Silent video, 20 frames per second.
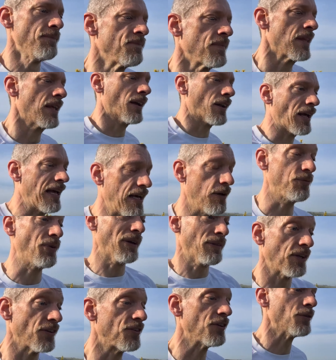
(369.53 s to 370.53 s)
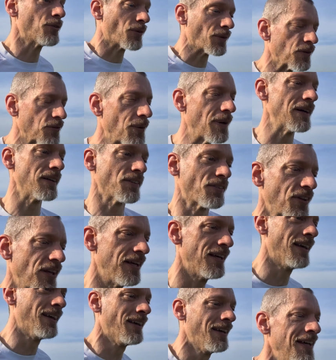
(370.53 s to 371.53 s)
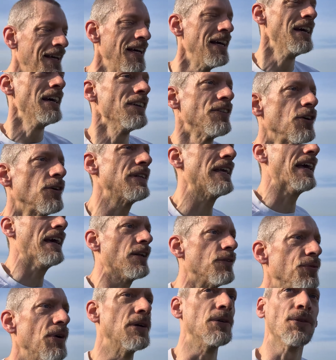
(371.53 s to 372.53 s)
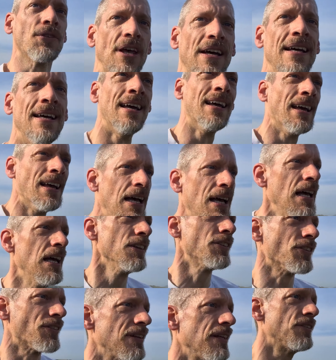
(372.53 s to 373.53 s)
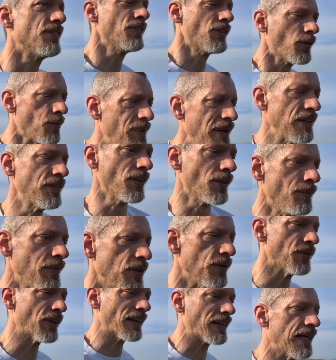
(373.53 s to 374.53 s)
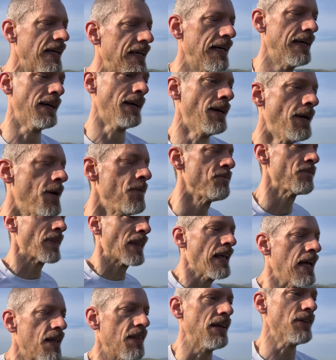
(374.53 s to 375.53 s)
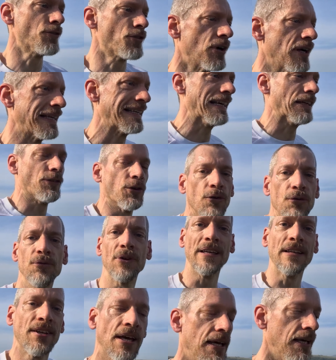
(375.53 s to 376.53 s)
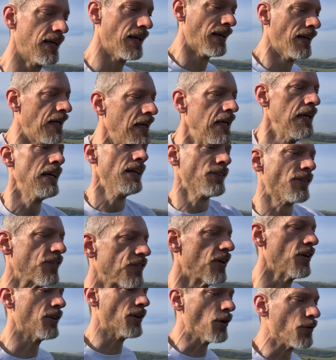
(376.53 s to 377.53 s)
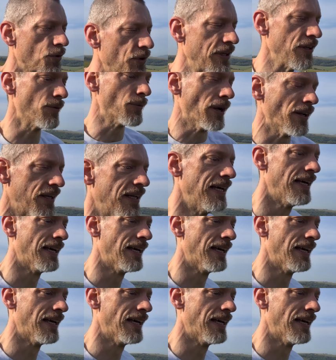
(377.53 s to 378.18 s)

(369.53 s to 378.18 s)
And I have found this useful as well, is to don your headphones, just listen to the beat of the music, and then try and get your feet to turn over in your run